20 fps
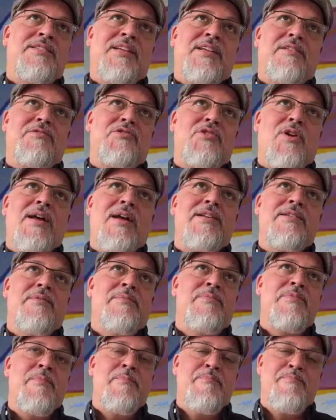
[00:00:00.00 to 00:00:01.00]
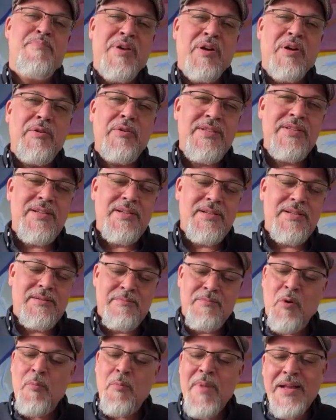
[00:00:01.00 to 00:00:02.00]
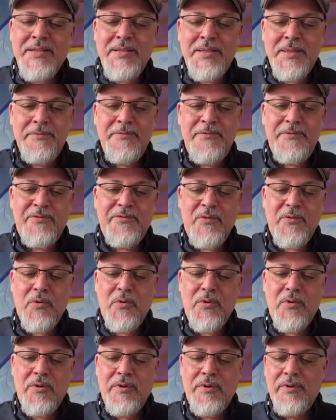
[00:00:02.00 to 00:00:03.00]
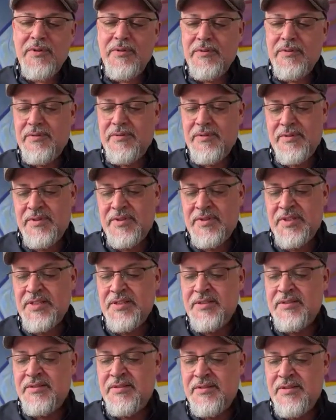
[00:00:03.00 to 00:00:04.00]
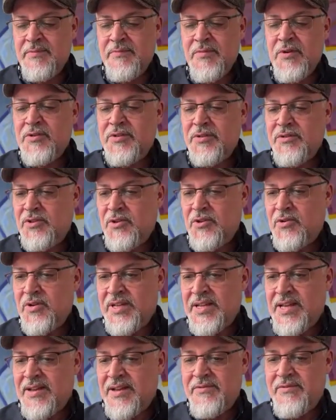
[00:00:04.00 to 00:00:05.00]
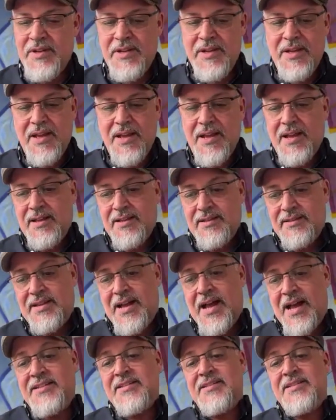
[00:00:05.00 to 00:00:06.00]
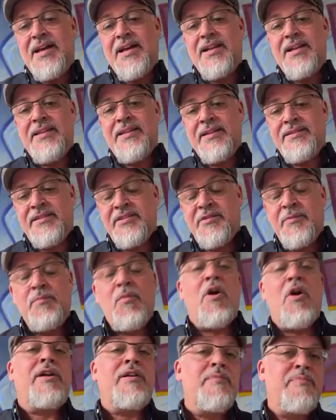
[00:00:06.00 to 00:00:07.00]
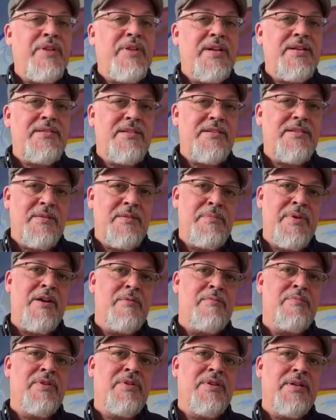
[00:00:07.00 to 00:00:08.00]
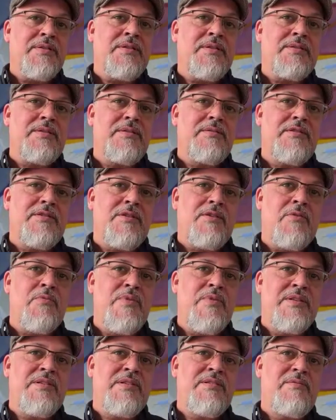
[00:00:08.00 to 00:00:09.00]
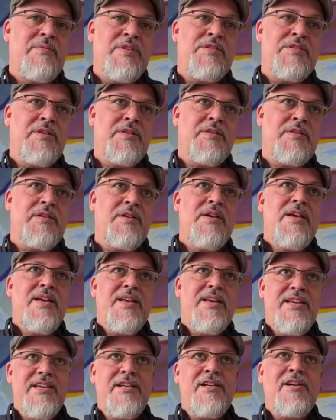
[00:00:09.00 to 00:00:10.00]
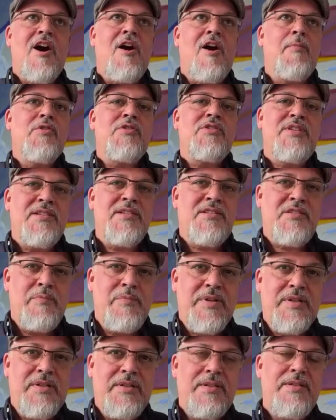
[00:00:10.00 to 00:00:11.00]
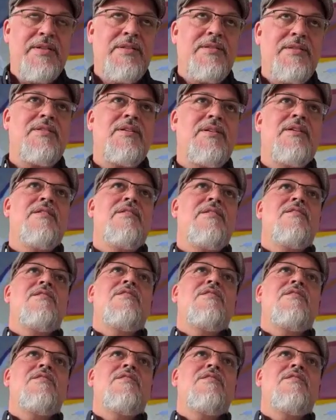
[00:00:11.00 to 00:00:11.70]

instead of trying to build momentum for the immersive show again, I decided that this marketplace is a better place. So we took e-commerce sensibilities.